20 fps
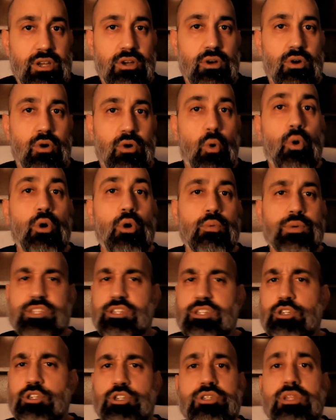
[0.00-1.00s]
Or was it
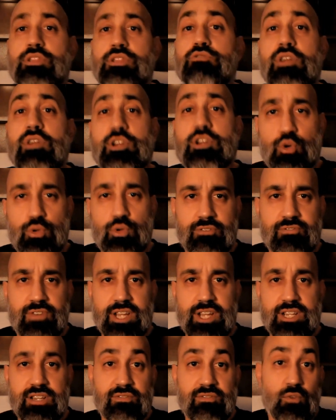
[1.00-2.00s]
just a threshold
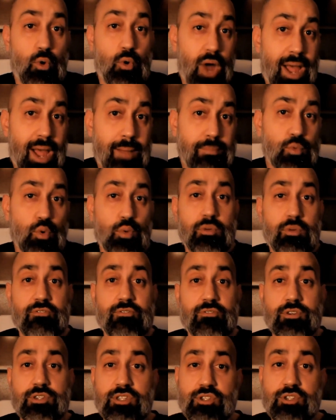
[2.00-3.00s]
effect of abnormal
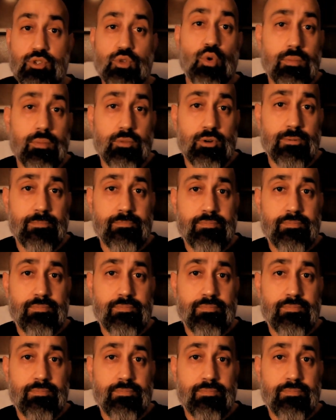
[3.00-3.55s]
versus normal?